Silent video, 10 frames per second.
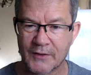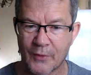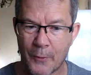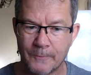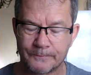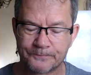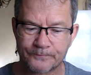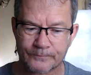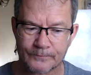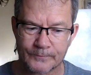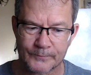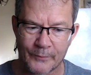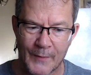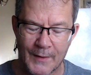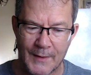So
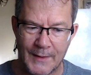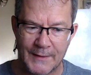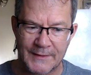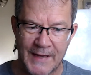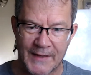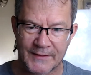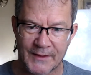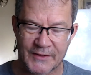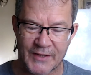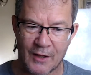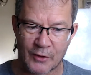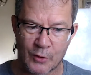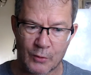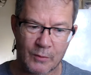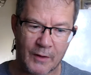Tesla sell
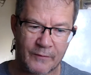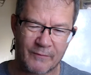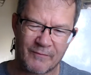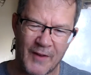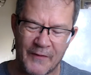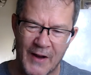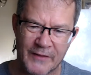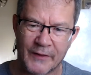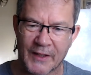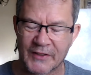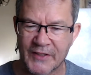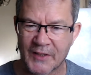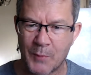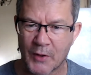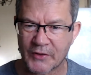you effectively like a
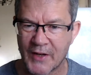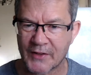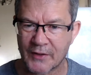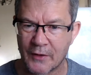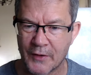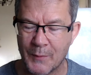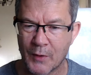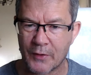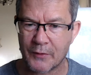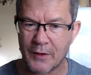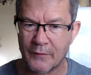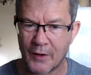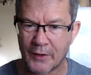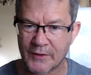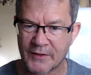6.6 and a 3.3
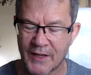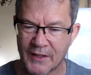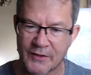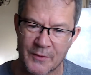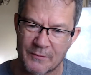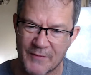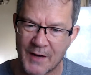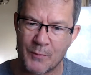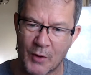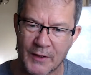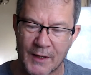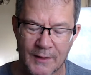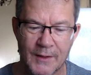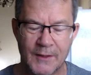inverter to take you to 9.9.